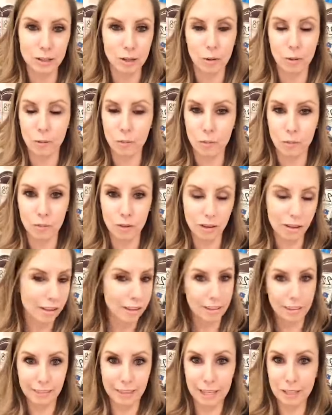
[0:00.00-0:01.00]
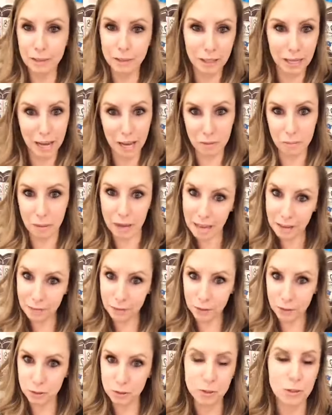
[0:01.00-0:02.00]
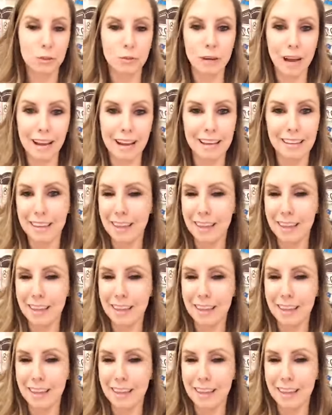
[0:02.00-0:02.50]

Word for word: So then you're gonna have behaviors too, right?